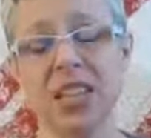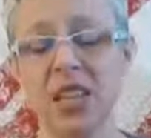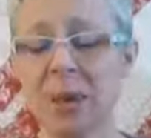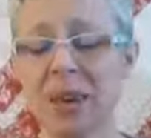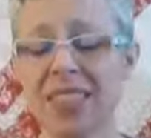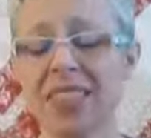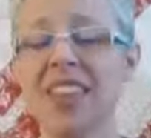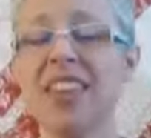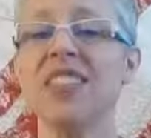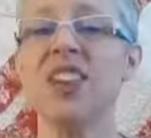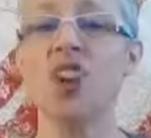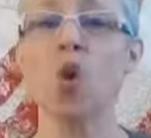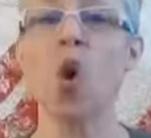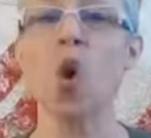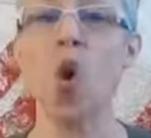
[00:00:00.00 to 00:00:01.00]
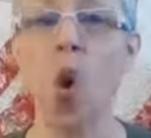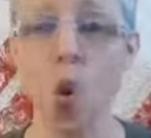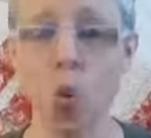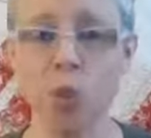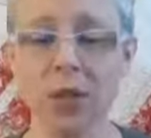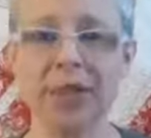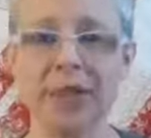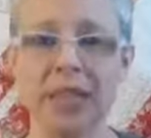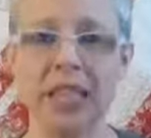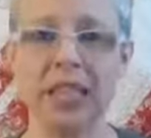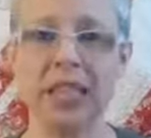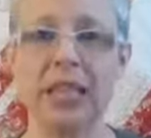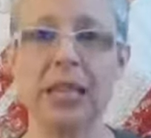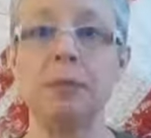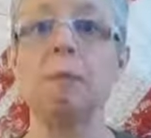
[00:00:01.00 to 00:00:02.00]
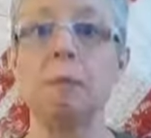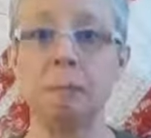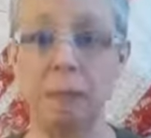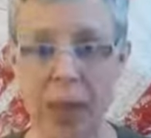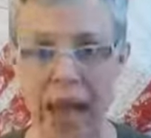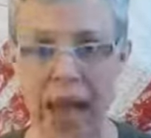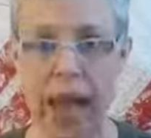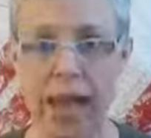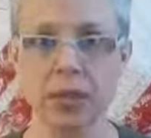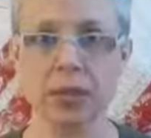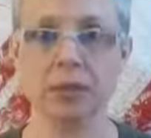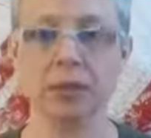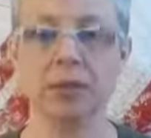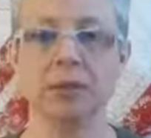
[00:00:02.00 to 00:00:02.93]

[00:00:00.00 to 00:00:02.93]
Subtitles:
You may think that you're only feeling mad.